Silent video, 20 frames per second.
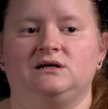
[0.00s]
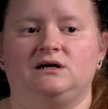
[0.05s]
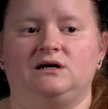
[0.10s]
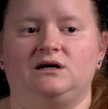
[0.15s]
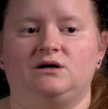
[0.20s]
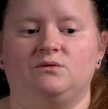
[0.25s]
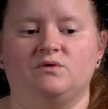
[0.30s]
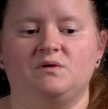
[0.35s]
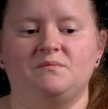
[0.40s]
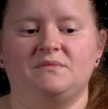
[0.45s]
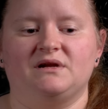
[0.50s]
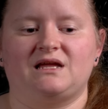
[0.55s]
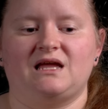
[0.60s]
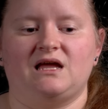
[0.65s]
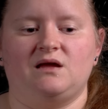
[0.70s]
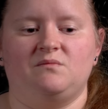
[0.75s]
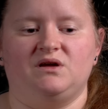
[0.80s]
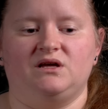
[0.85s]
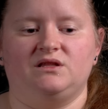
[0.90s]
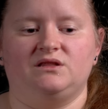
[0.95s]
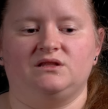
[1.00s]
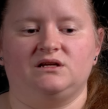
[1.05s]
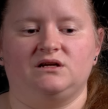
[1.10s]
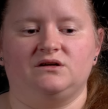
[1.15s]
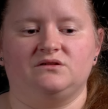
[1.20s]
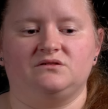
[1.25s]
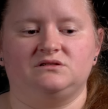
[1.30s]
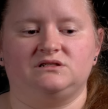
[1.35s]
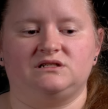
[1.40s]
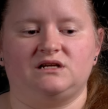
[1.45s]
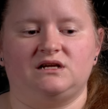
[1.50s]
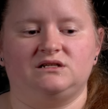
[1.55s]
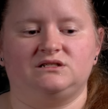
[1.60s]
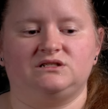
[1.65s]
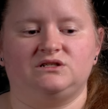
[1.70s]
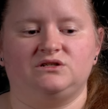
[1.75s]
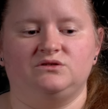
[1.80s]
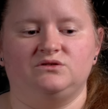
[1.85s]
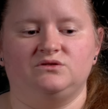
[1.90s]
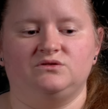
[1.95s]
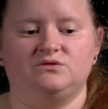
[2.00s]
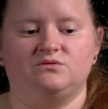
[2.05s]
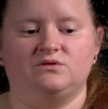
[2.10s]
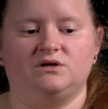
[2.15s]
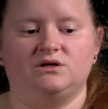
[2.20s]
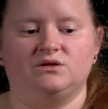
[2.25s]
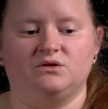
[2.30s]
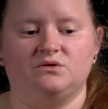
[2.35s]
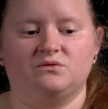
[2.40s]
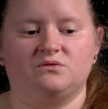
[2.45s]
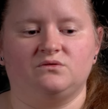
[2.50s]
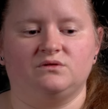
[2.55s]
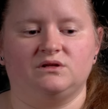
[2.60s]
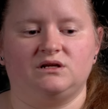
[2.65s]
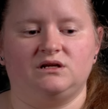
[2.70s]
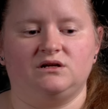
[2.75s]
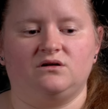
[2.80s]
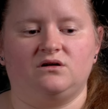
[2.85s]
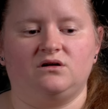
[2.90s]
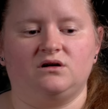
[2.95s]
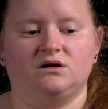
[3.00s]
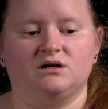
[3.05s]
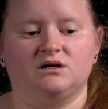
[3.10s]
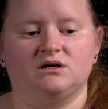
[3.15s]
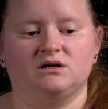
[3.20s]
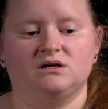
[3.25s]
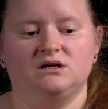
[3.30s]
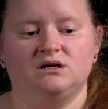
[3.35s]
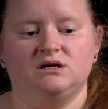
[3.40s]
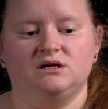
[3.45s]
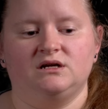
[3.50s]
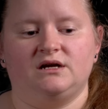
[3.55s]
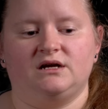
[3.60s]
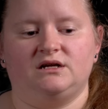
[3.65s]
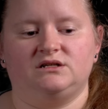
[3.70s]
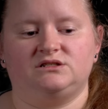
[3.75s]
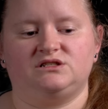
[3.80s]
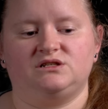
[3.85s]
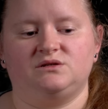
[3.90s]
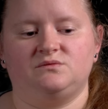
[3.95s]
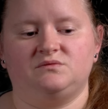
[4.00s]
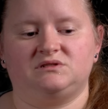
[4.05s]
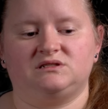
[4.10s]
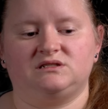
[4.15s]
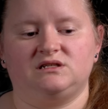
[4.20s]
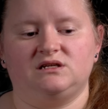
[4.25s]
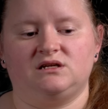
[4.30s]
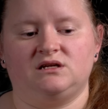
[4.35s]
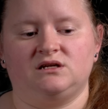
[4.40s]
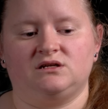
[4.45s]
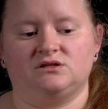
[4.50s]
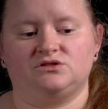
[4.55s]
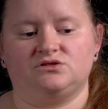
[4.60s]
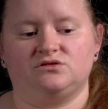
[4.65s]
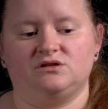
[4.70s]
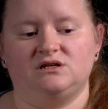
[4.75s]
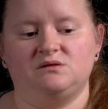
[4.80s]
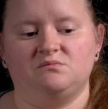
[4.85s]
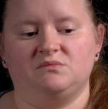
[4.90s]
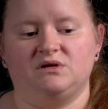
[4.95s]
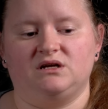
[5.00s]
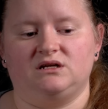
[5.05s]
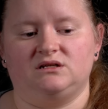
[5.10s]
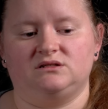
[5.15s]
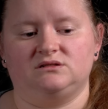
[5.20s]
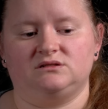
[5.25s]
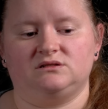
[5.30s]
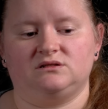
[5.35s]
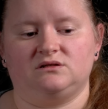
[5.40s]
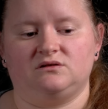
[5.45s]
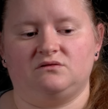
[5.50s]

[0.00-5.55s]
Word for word: A woman came in the other day to a local ER, and she was seeking treatment